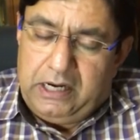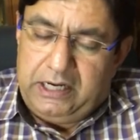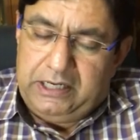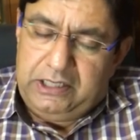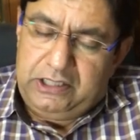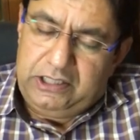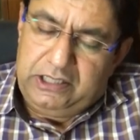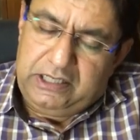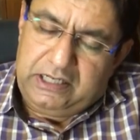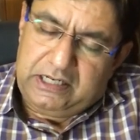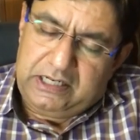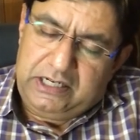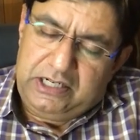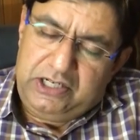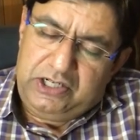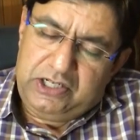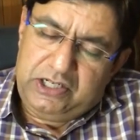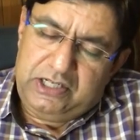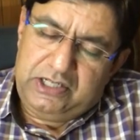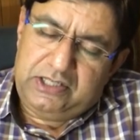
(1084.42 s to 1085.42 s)
Another
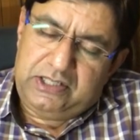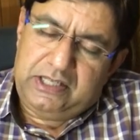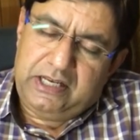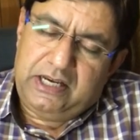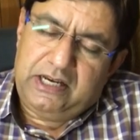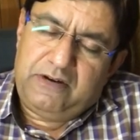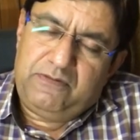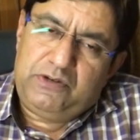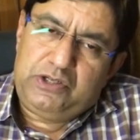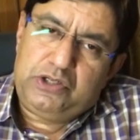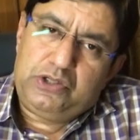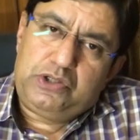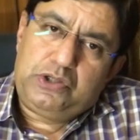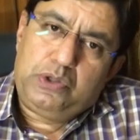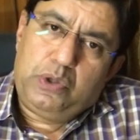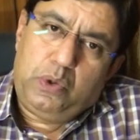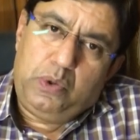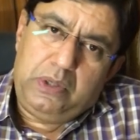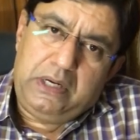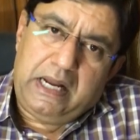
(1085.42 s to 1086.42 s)
condition is there which is
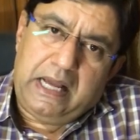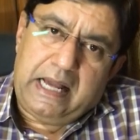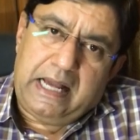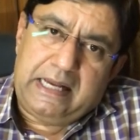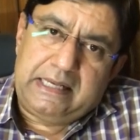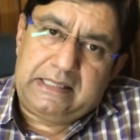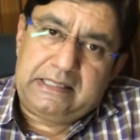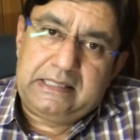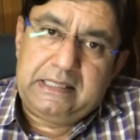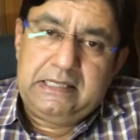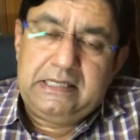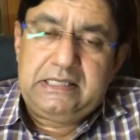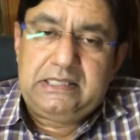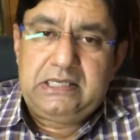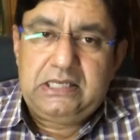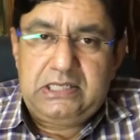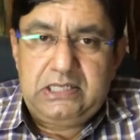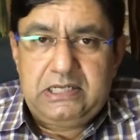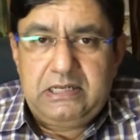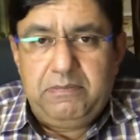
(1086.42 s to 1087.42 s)
known as
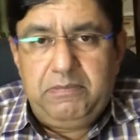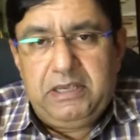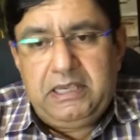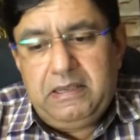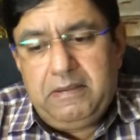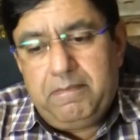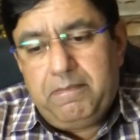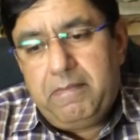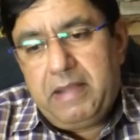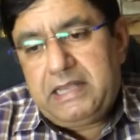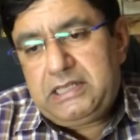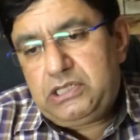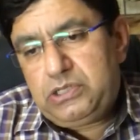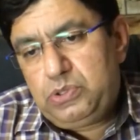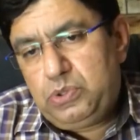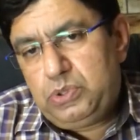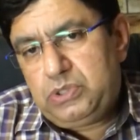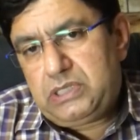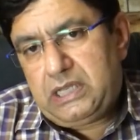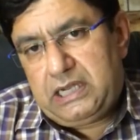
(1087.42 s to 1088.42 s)
systemic
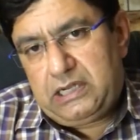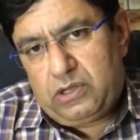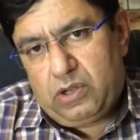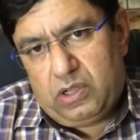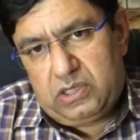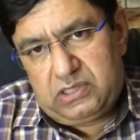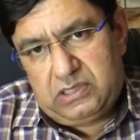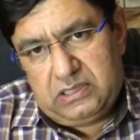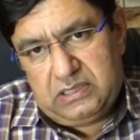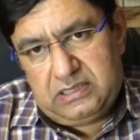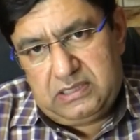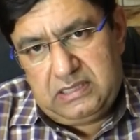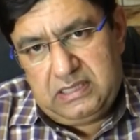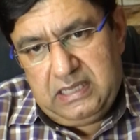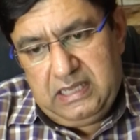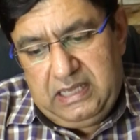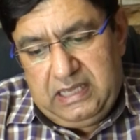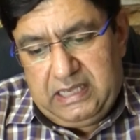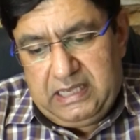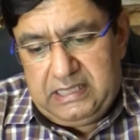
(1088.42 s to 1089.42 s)
mastocytosis.
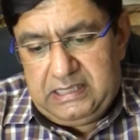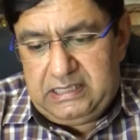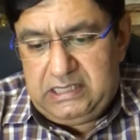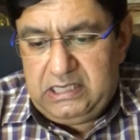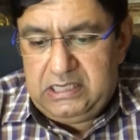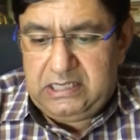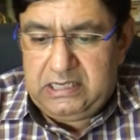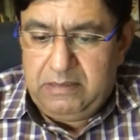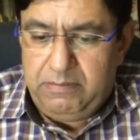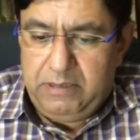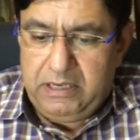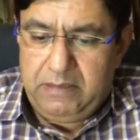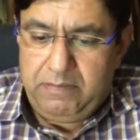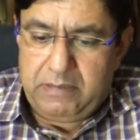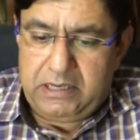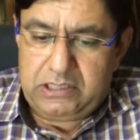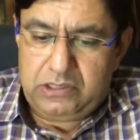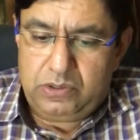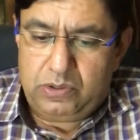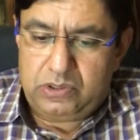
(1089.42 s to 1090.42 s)
In systemic
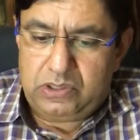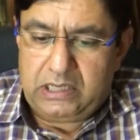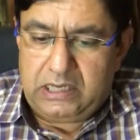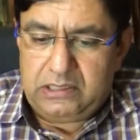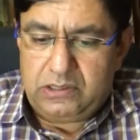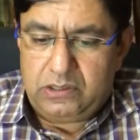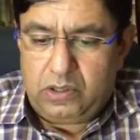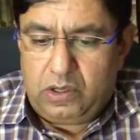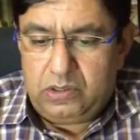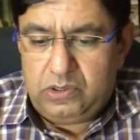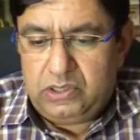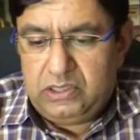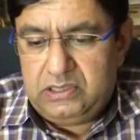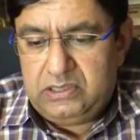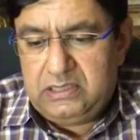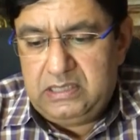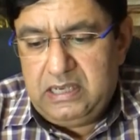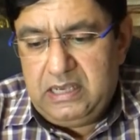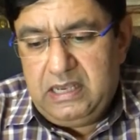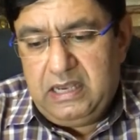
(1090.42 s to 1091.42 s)

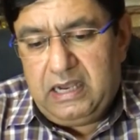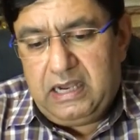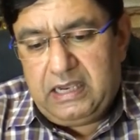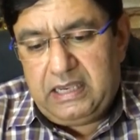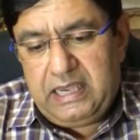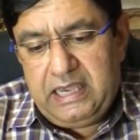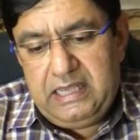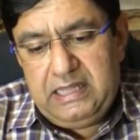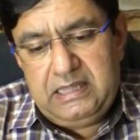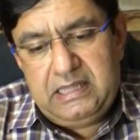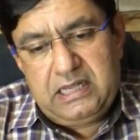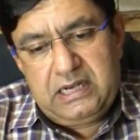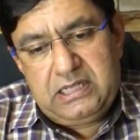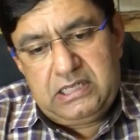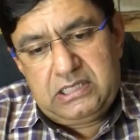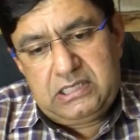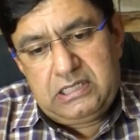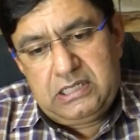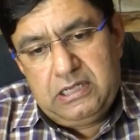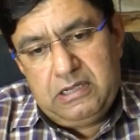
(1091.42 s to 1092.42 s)
mastocytosis, again there
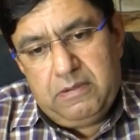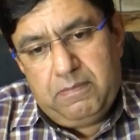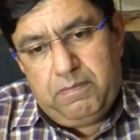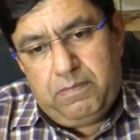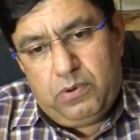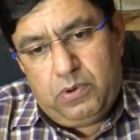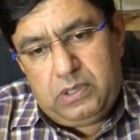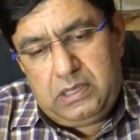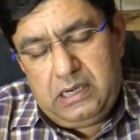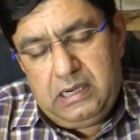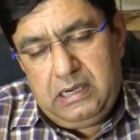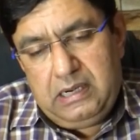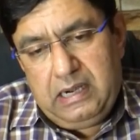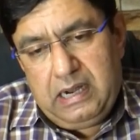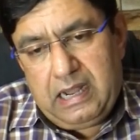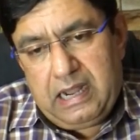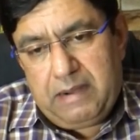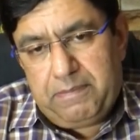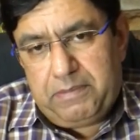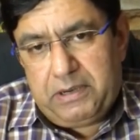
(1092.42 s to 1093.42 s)
is portal
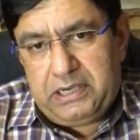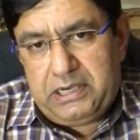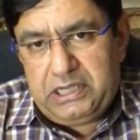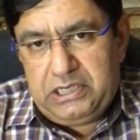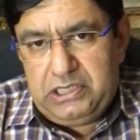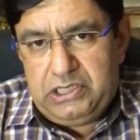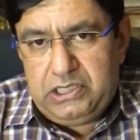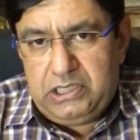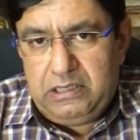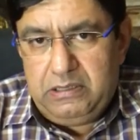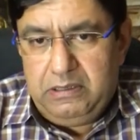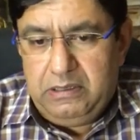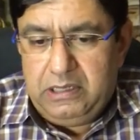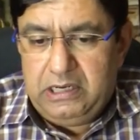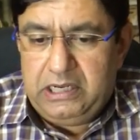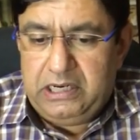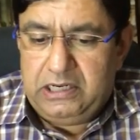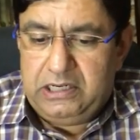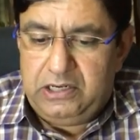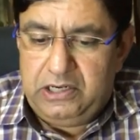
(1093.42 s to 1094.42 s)
hypertension,
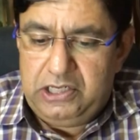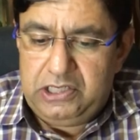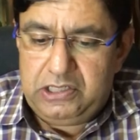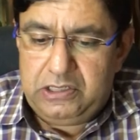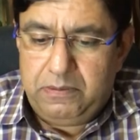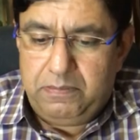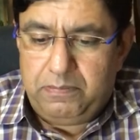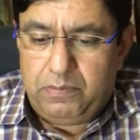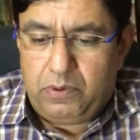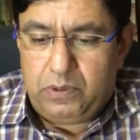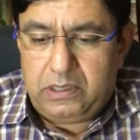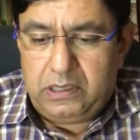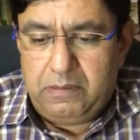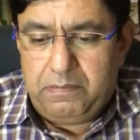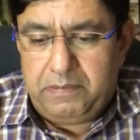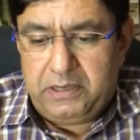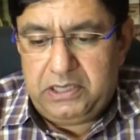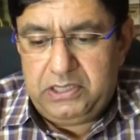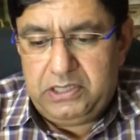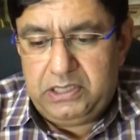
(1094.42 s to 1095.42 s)
increased portal
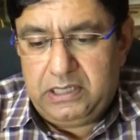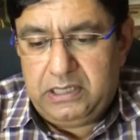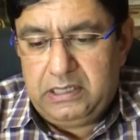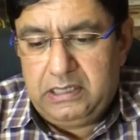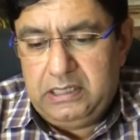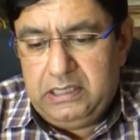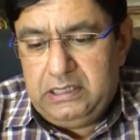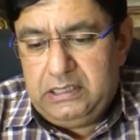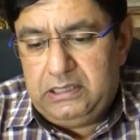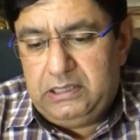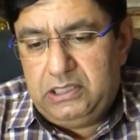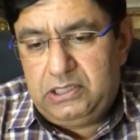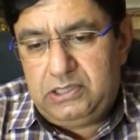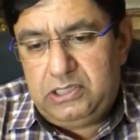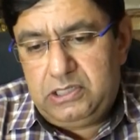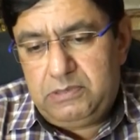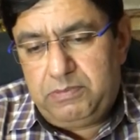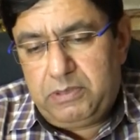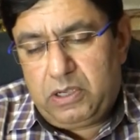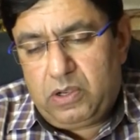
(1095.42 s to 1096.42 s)
pressure. This
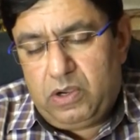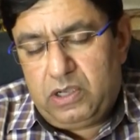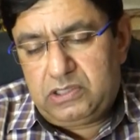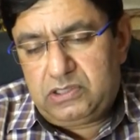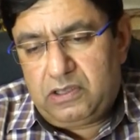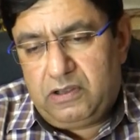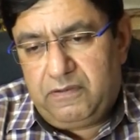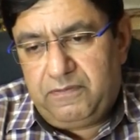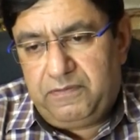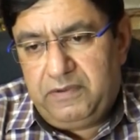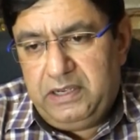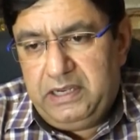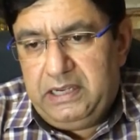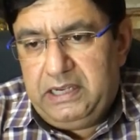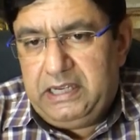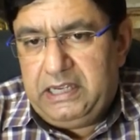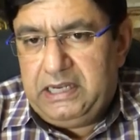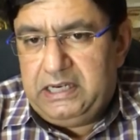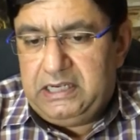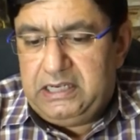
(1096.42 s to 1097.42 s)
is because of
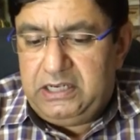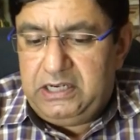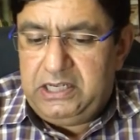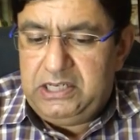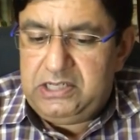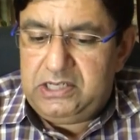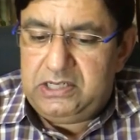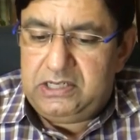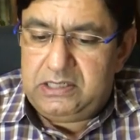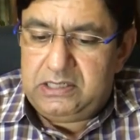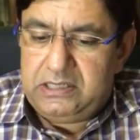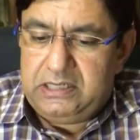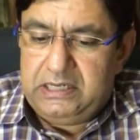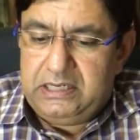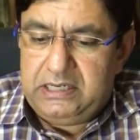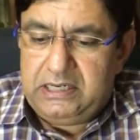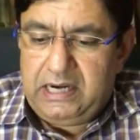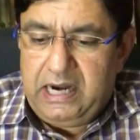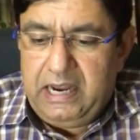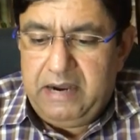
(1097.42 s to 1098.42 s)
increased
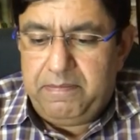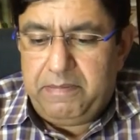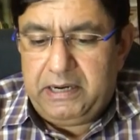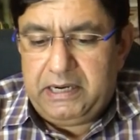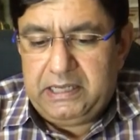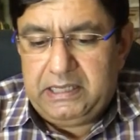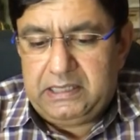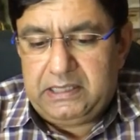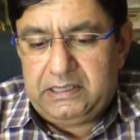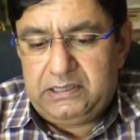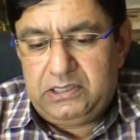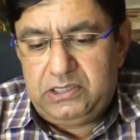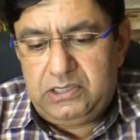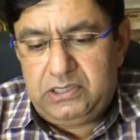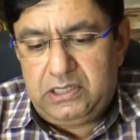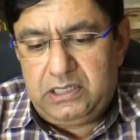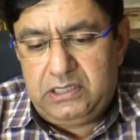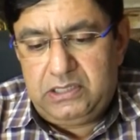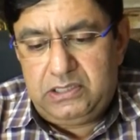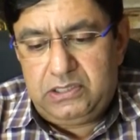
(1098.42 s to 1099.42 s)
intrahepatic
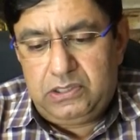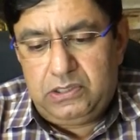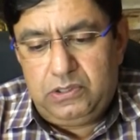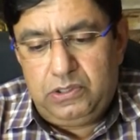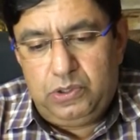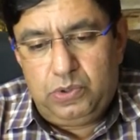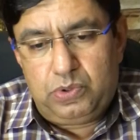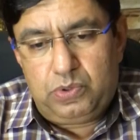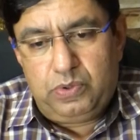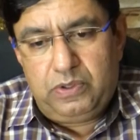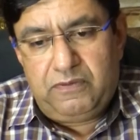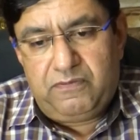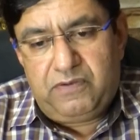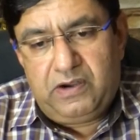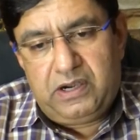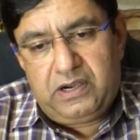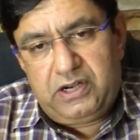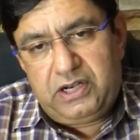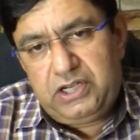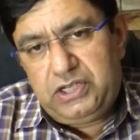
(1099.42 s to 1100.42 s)
resistance due to
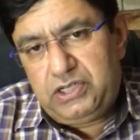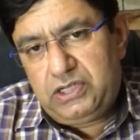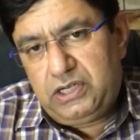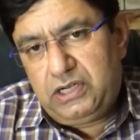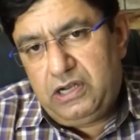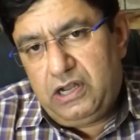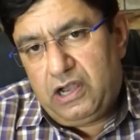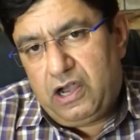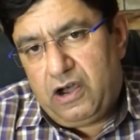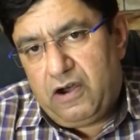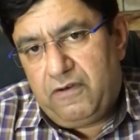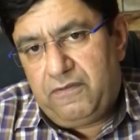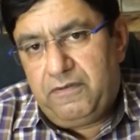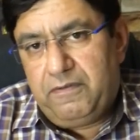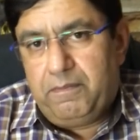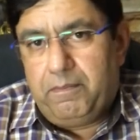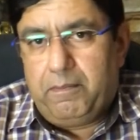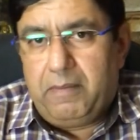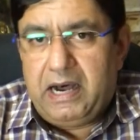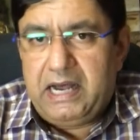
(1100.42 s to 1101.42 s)
infiltration of
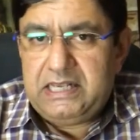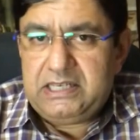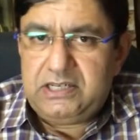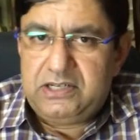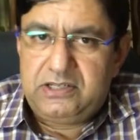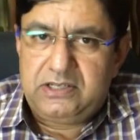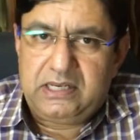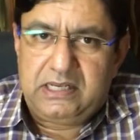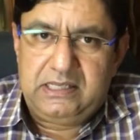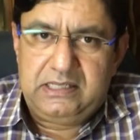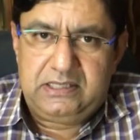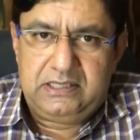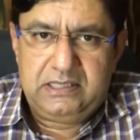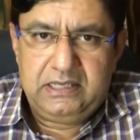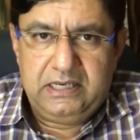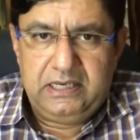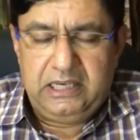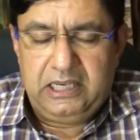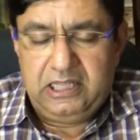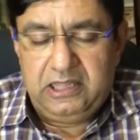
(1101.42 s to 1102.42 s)
mast cells
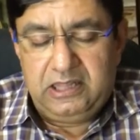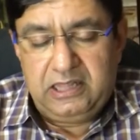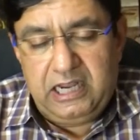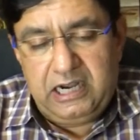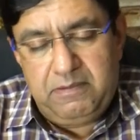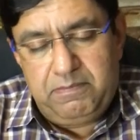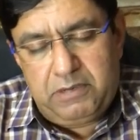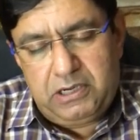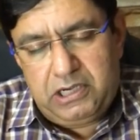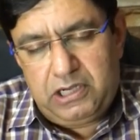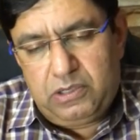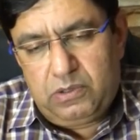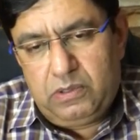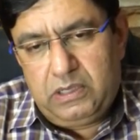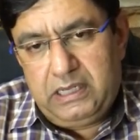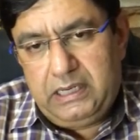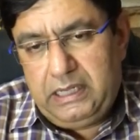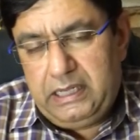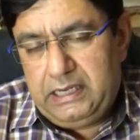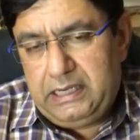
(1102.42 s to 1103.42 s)
in that
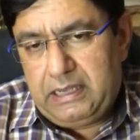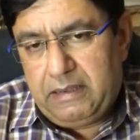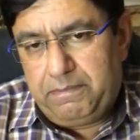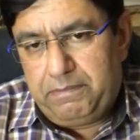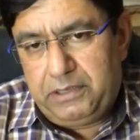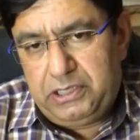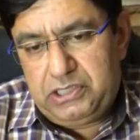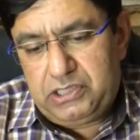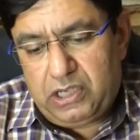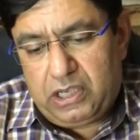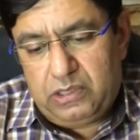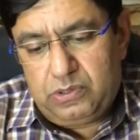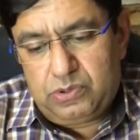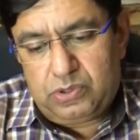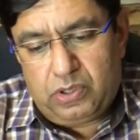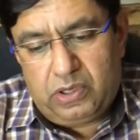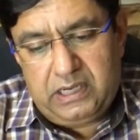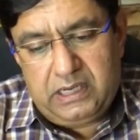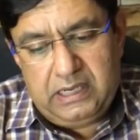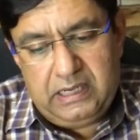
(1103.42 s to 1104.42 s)
particular area,
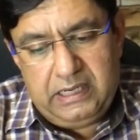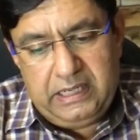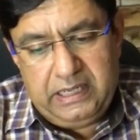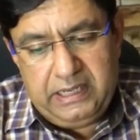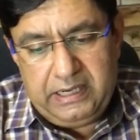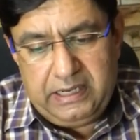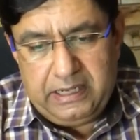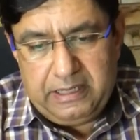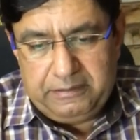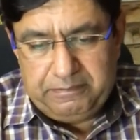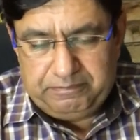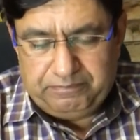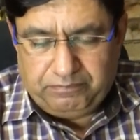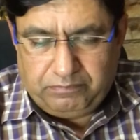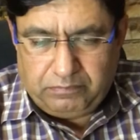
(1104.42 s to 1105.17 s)
pre-sinusoidal area.